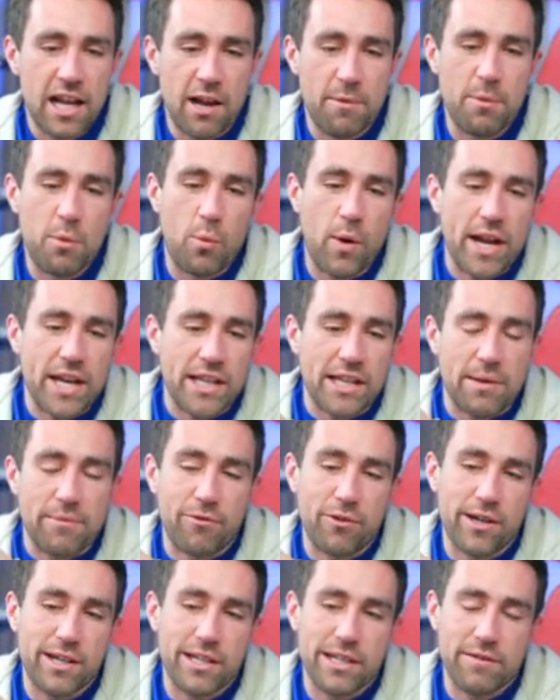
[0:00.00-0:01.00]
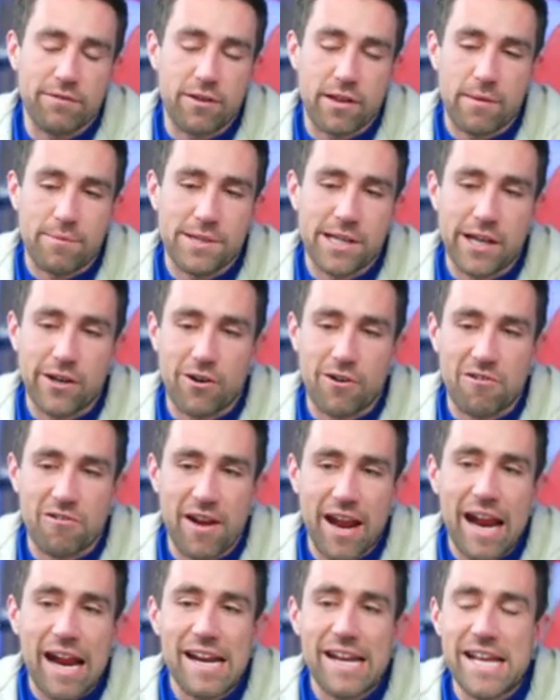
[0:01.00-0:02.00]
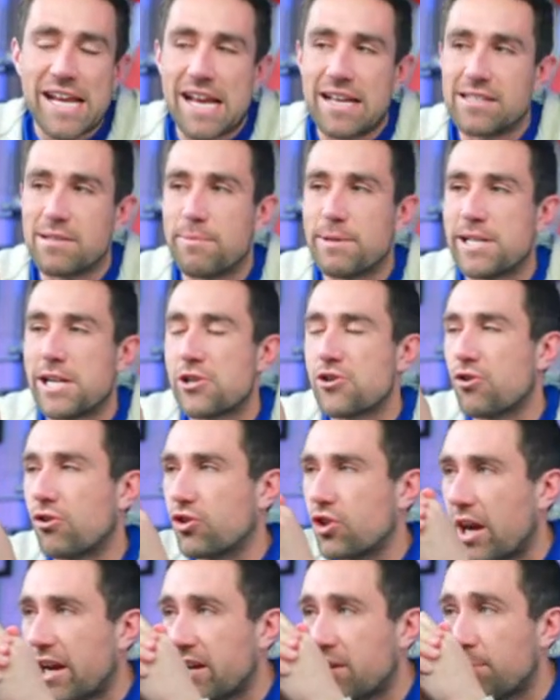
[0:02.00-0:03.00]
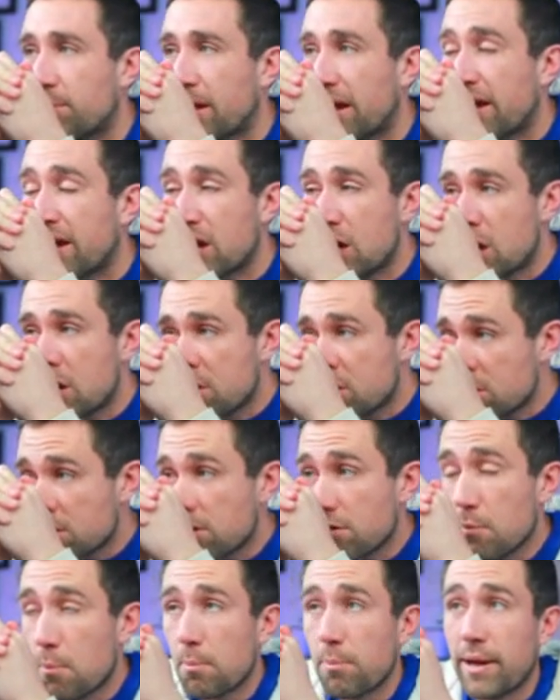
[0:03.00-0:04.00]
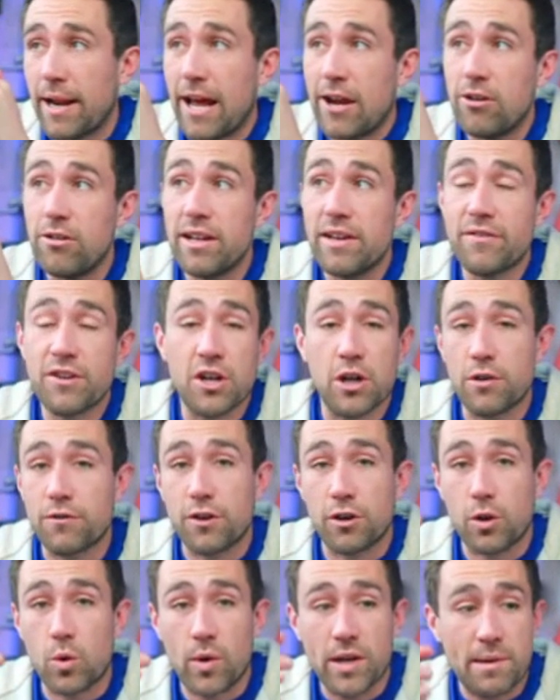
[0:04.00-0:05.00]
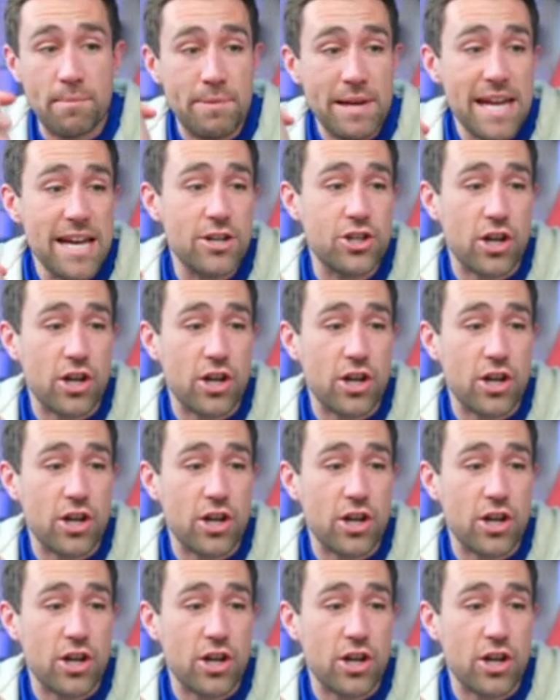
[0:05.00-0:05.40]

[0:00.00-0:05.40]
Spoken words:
I've been waiting for them to get under 80 as a potential China play. But I don't even know if they're going to be a